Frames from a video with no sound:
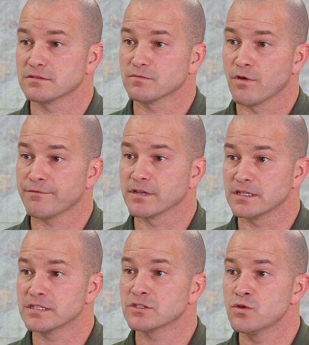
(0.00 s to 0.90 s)

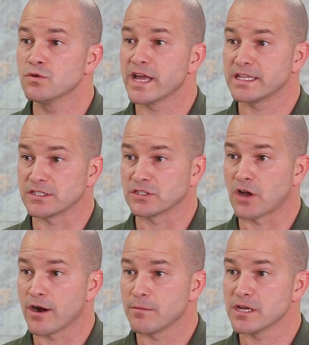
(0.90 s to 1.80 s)
roughly, it's too late to
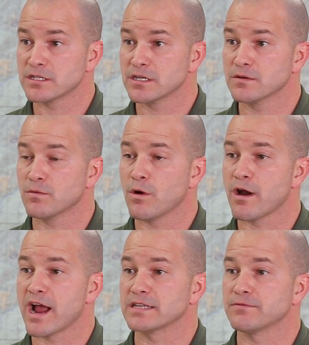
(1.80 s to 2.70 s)
start a mission,
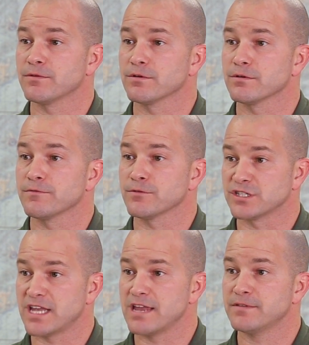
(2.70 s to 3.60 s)
whereas for
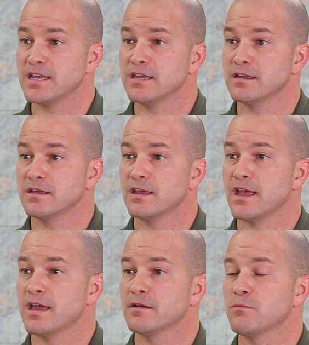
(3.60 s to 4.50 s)
safety
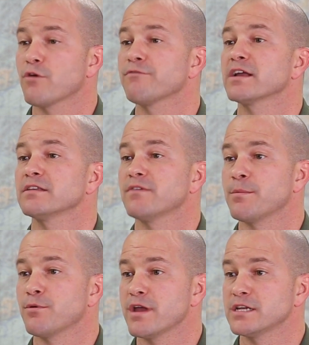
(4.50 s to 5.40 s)
and more effective
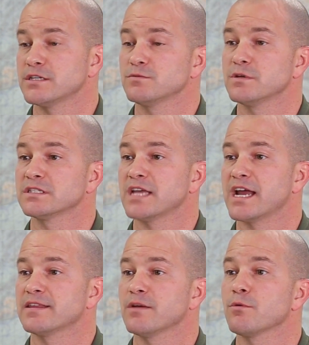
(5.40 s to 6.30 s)
operations, we
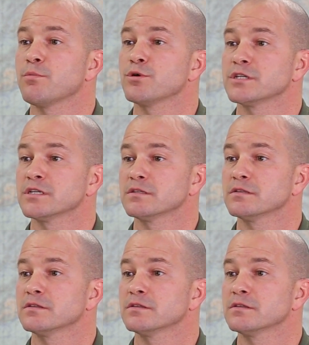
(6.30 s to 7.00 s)
decided that we'll push it